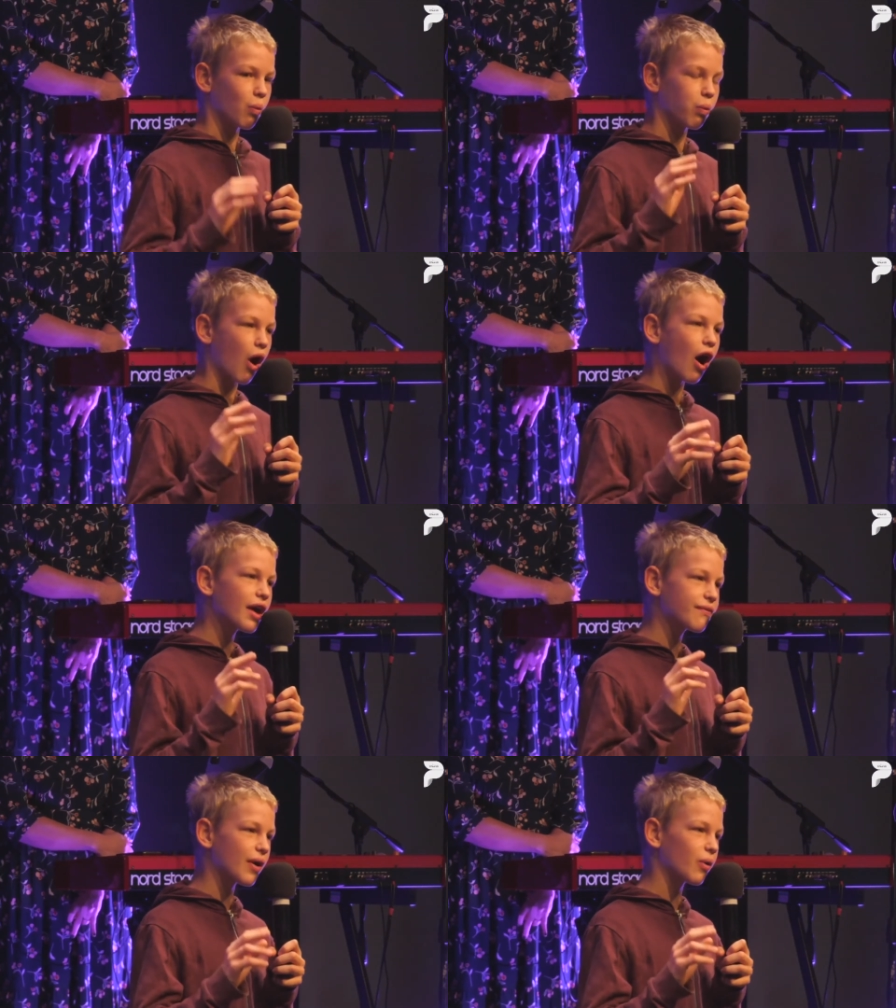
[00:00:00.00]
What
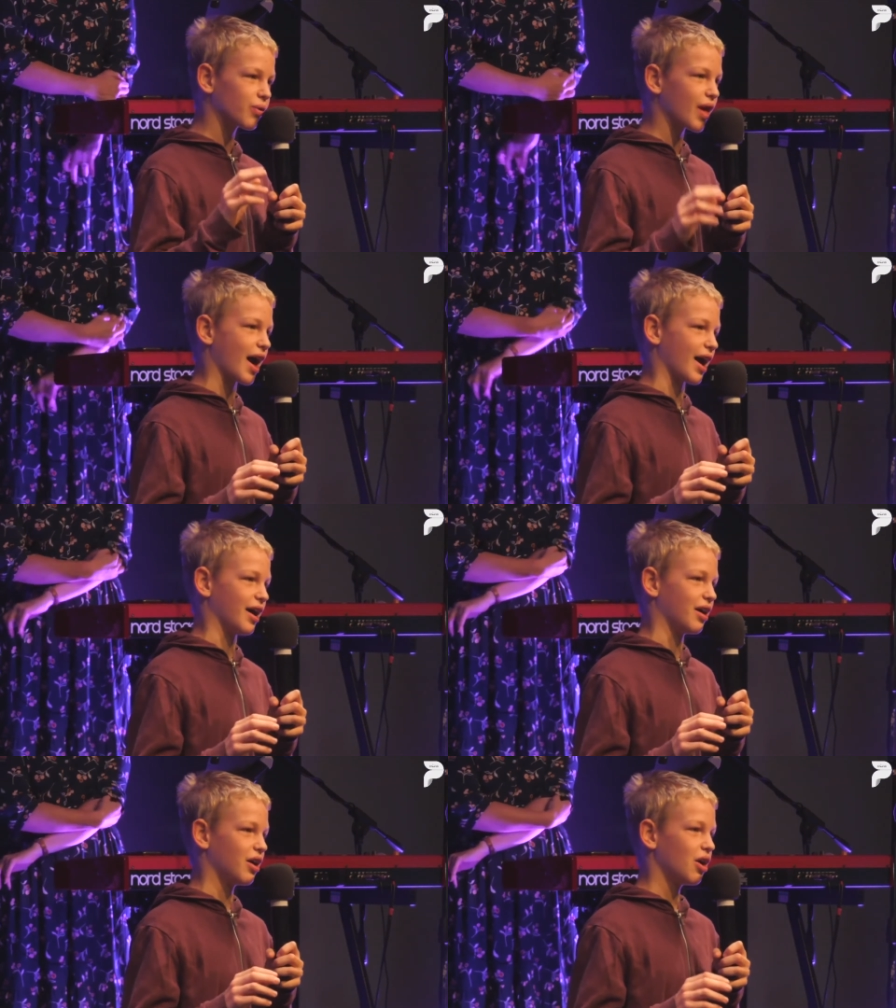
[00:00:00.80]
I felt
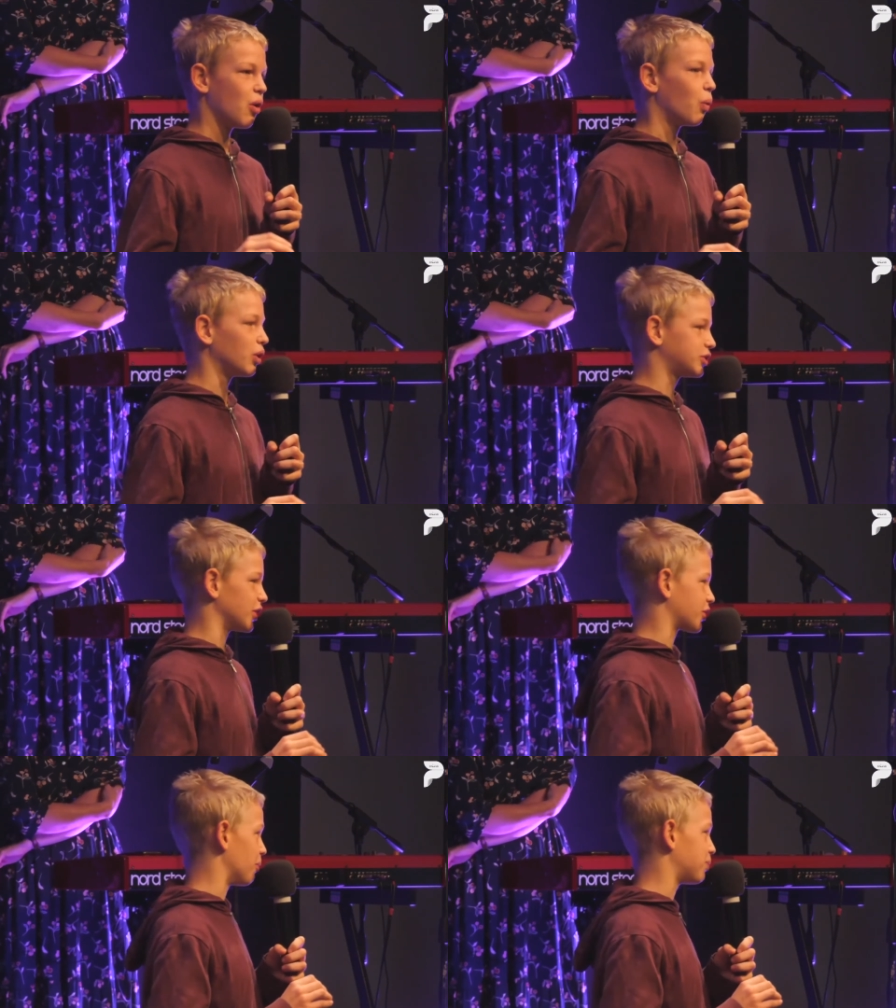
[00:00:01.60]
there was
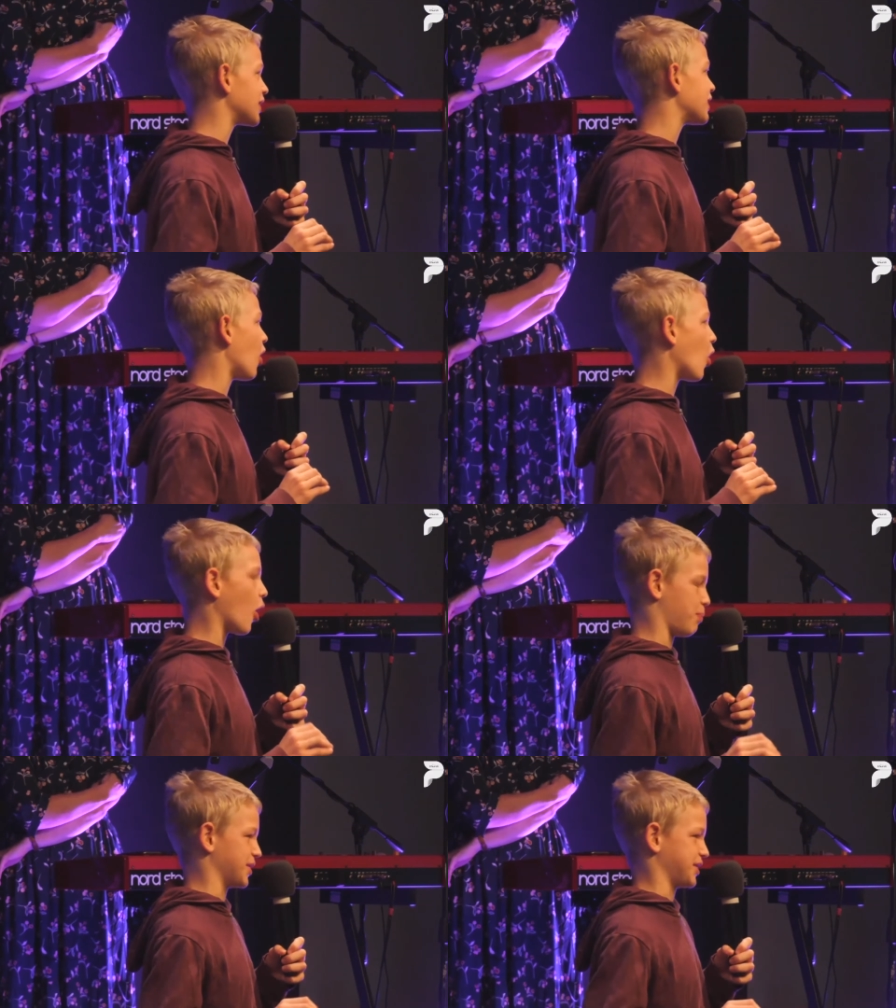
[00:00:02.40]
the complete
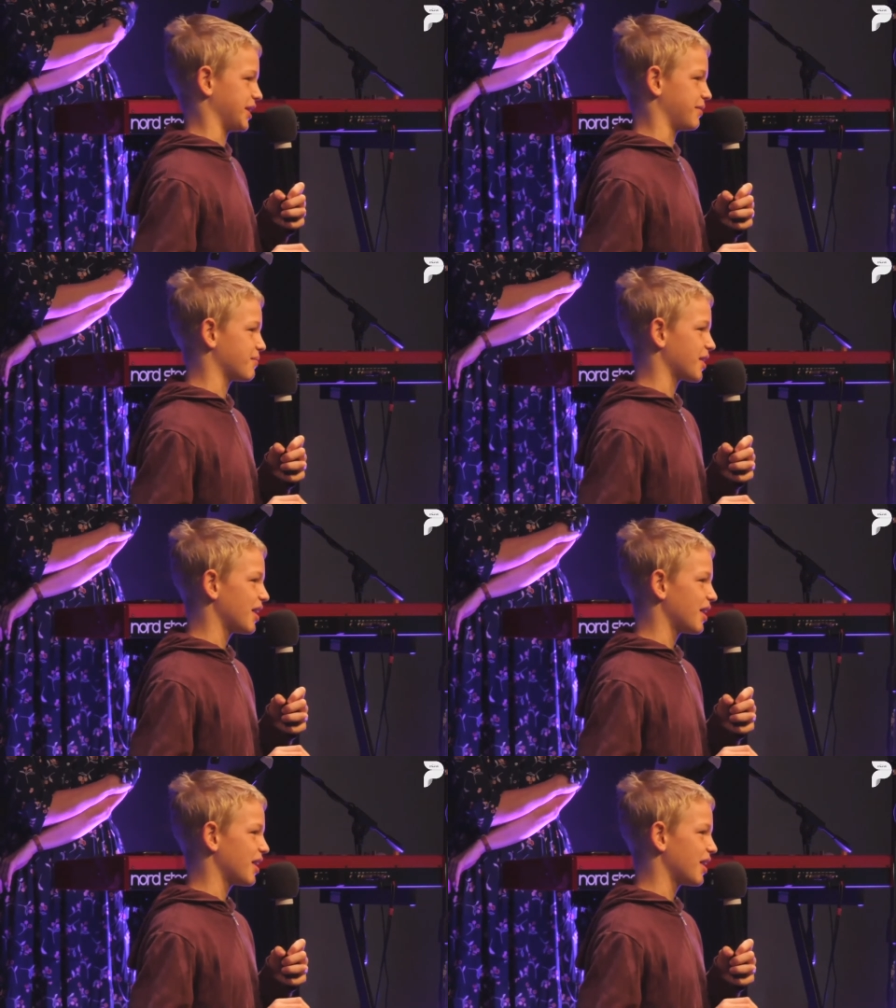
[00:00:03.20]
opposite.